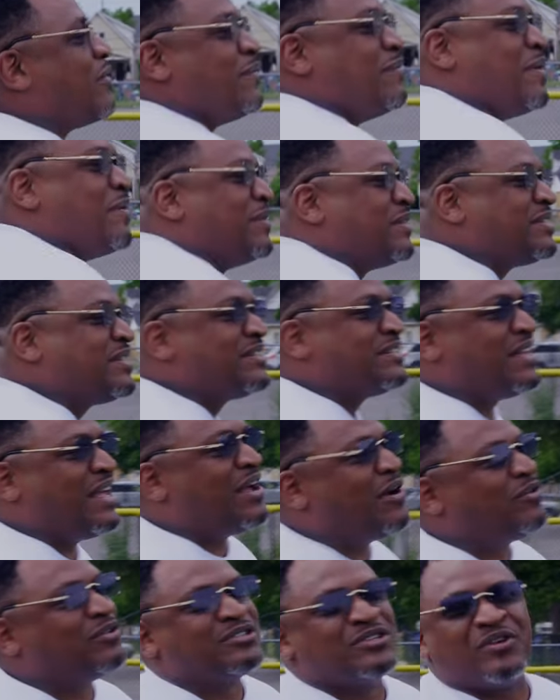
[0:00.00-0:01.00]
remember to this day,
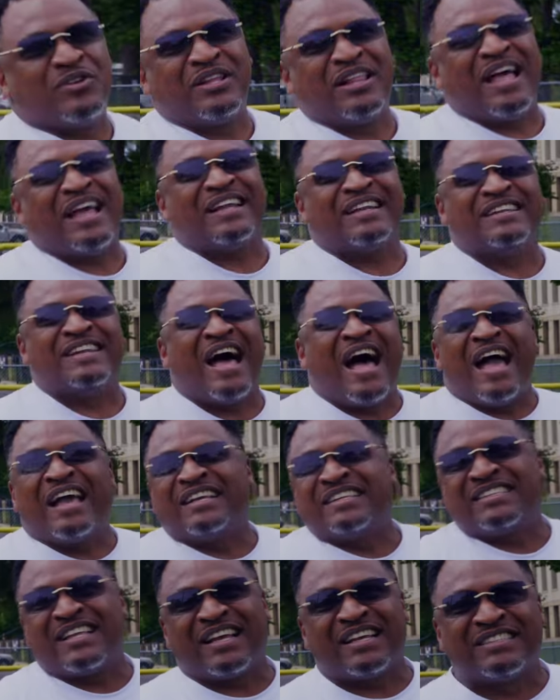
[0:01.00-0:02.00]
it was only like 9
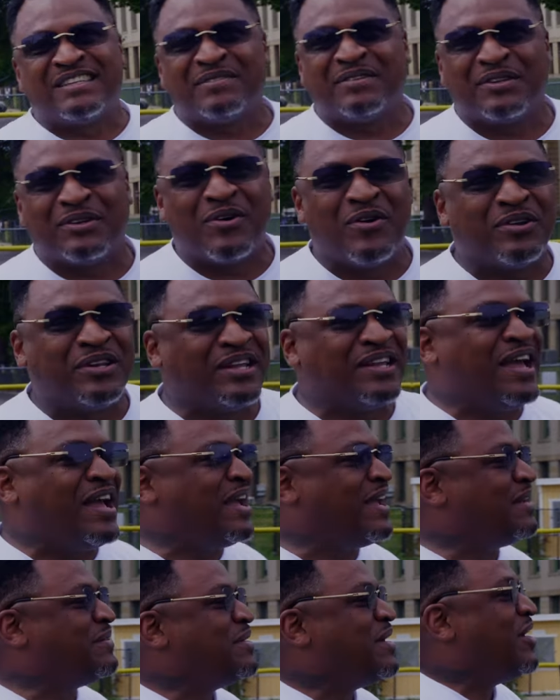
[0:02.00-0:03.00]
seconds left to go in the
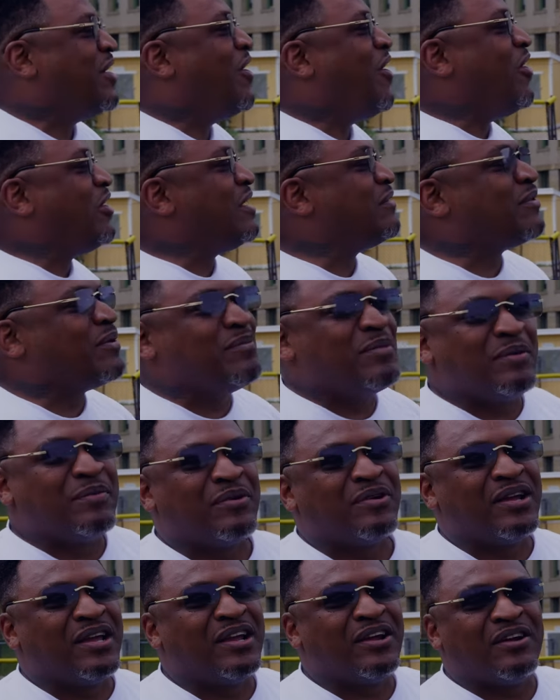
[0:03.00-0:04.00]
game. All I
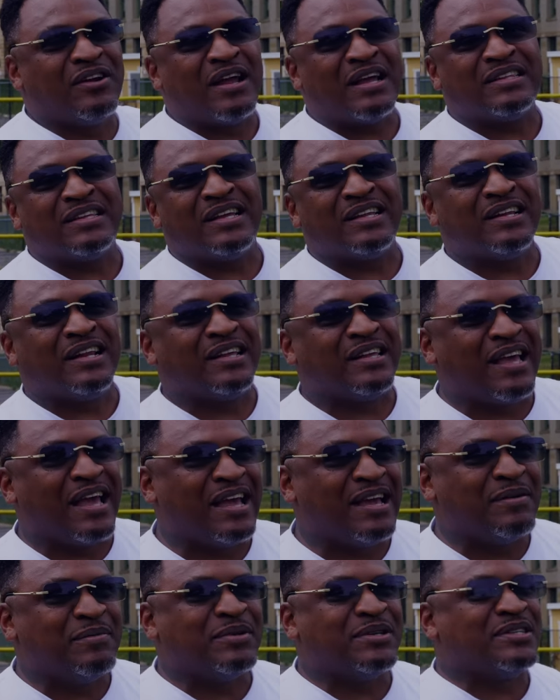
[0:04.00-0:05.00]
remember here at the end of the
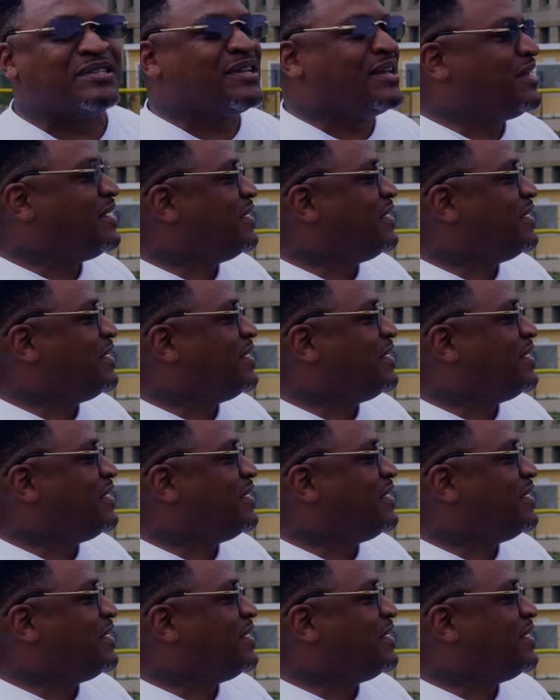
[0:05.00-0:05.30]
game is